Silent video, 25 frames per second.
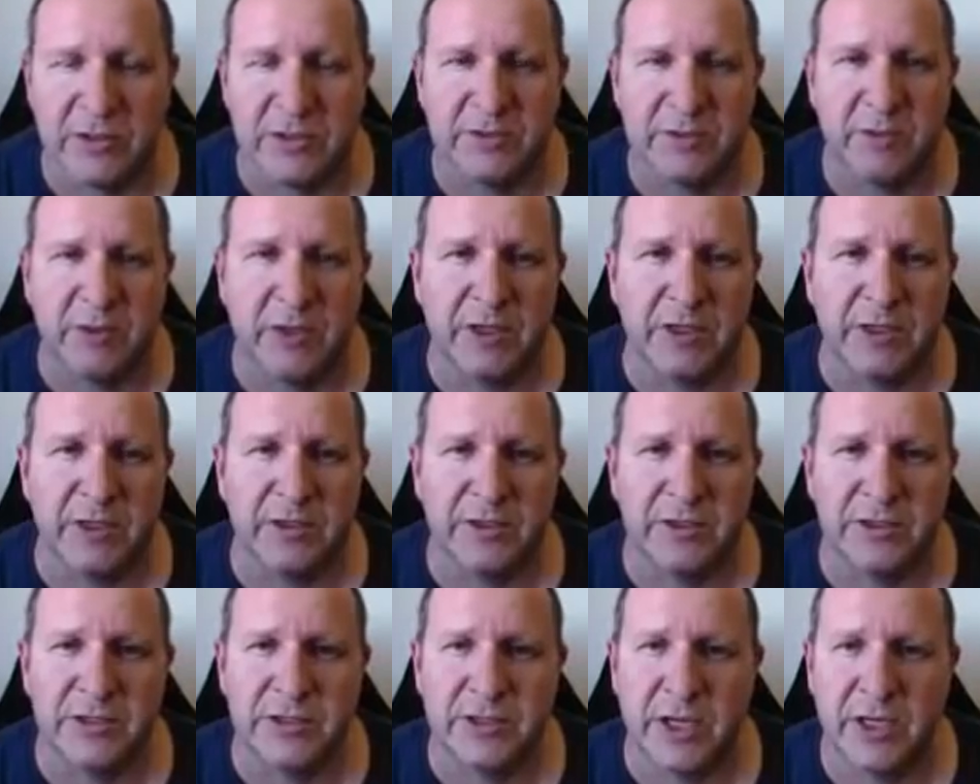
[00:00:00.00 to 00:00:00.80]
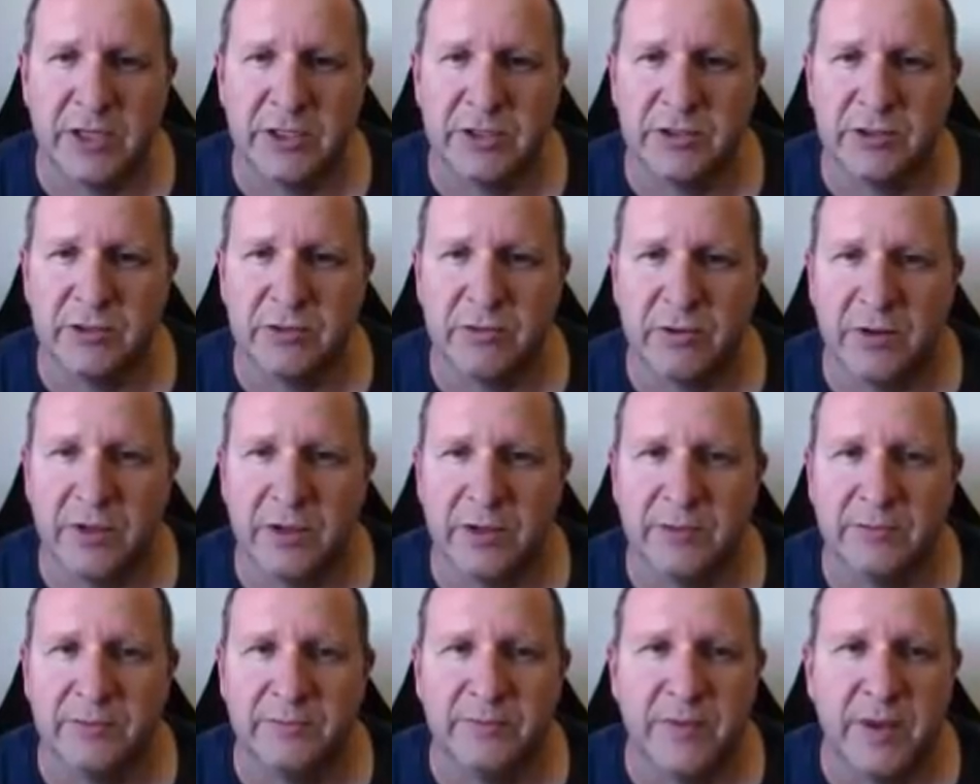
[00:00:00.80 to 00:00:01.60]
So we click on change
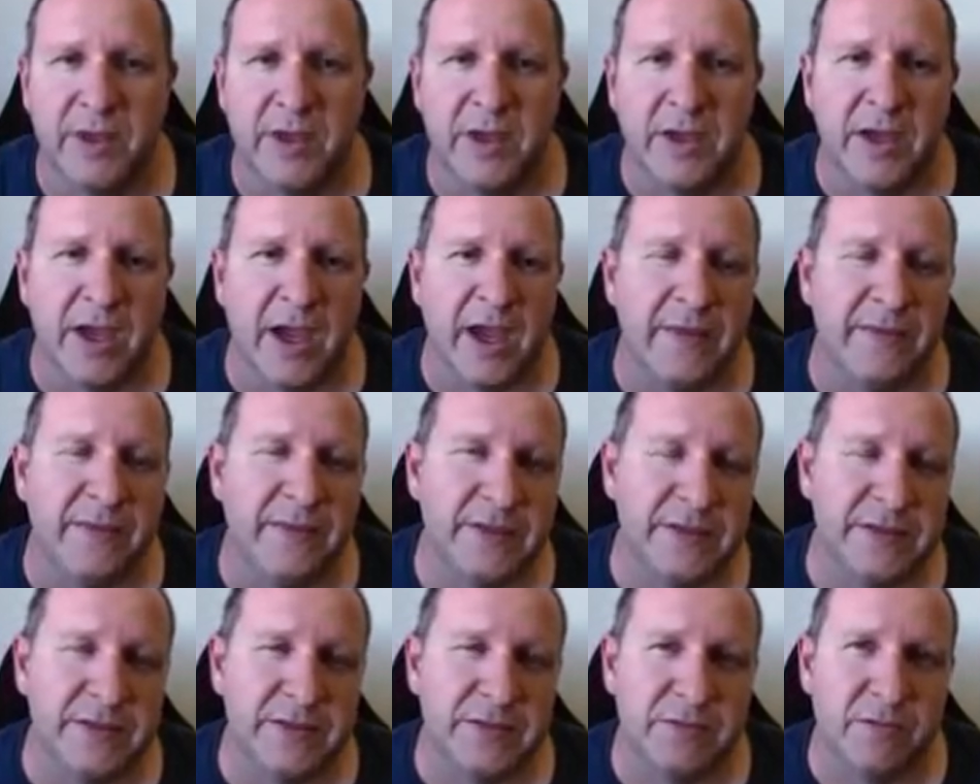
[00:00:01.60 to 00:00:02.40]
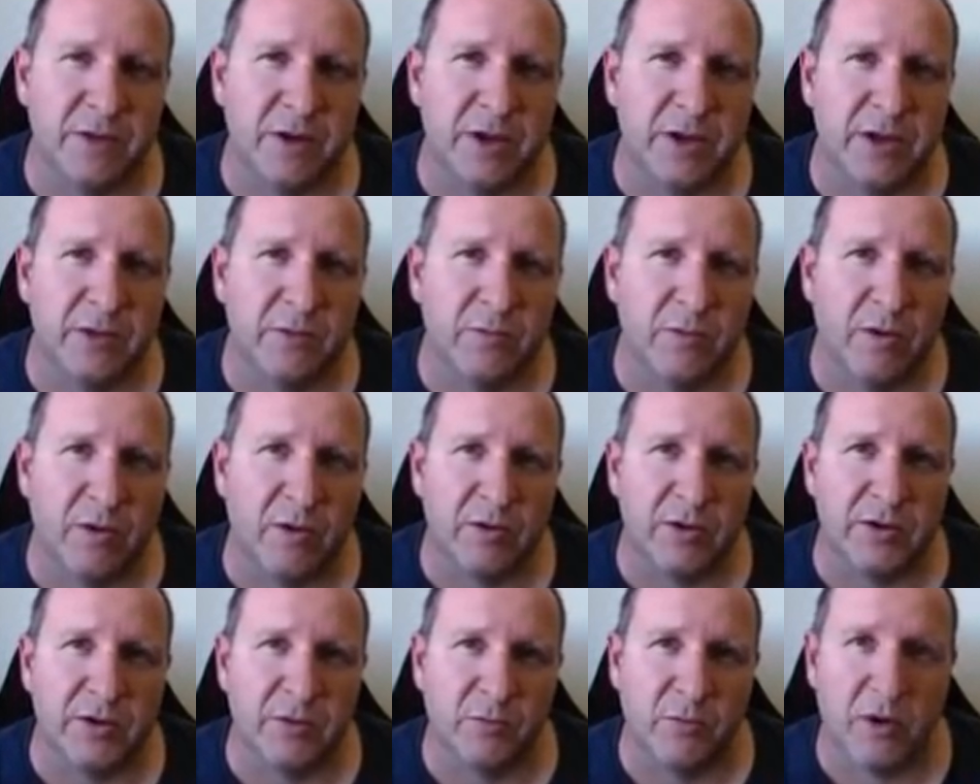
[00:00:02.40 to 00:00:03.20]
URL, and this is where you
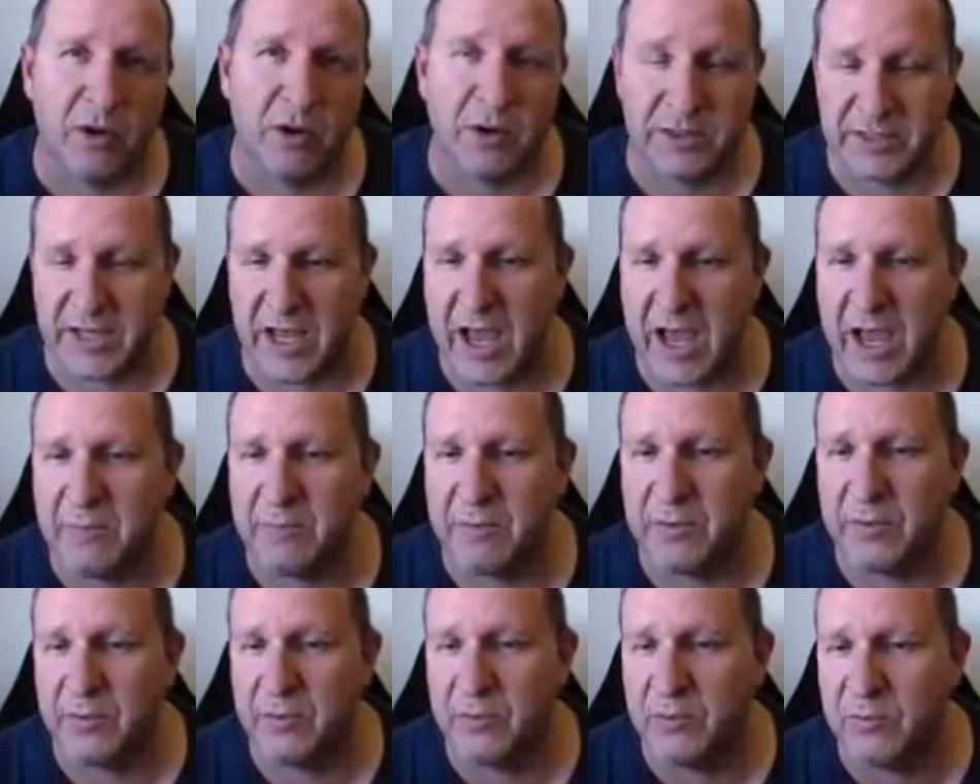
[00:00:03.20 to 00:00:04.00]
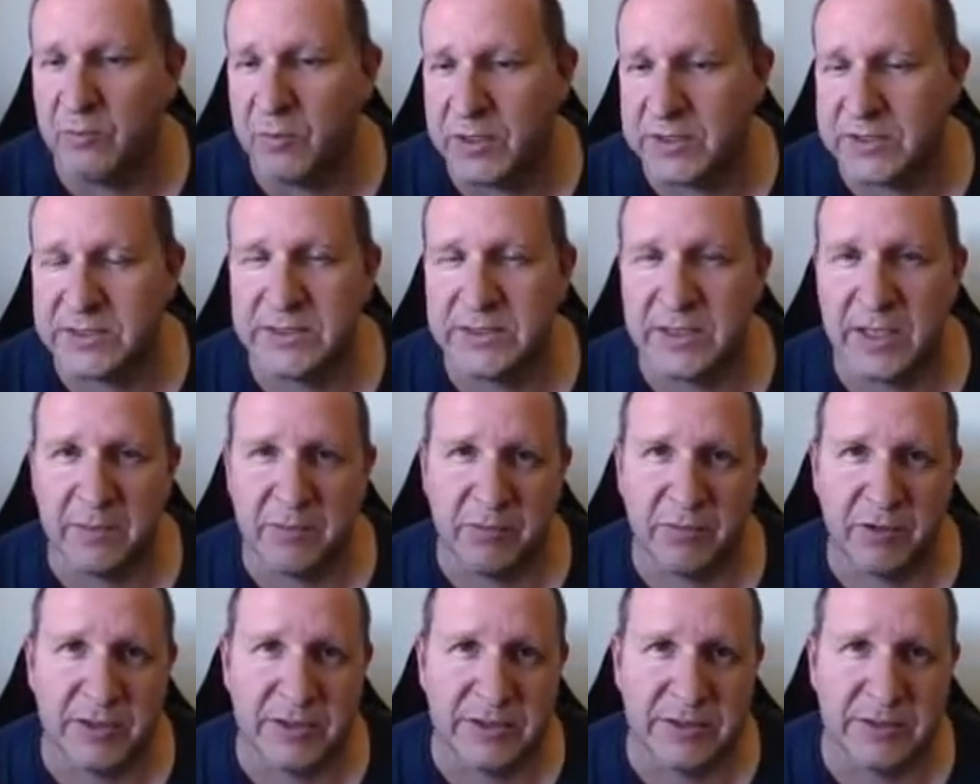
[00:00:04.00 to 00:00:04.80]
want what to happen once they
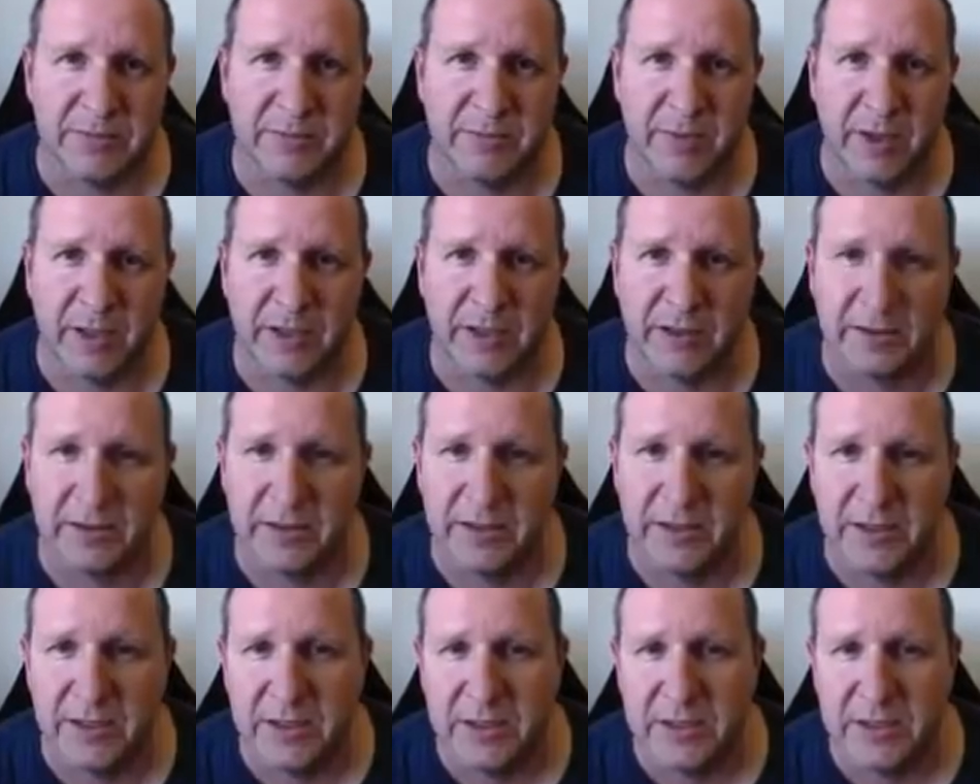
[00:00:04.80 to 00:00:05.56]
press the button.